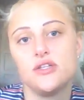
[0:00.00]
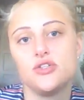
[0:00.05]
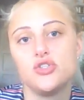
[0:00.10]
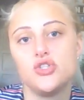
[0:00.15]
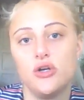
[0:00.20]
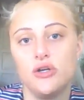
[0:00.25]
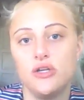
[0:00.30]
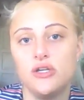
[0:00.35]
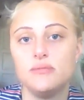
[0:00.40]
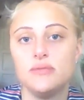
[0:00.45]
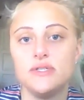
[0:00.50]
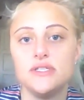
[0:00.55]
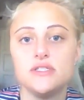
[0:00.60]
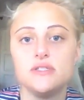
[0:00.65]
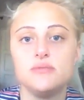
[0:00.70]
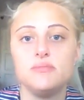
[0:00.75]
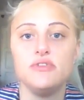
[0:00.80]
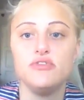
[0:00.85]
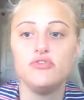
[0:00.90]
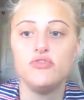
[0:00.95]
the
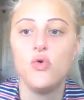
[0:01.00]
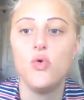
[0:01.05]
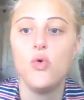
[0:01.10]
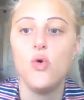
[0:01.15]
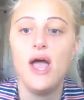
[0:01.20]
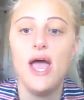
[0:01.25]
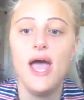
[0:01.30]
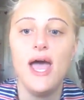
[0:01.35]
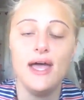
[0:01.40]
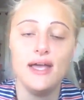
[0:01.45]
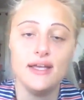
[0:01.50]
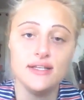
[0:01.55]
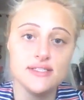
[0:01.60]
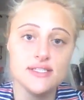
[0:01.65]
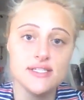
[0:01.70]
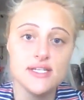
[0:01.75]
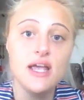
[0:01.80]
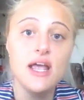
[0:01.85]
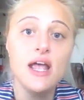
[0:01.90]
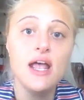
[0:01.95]
document
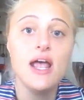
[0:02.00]
beforehand.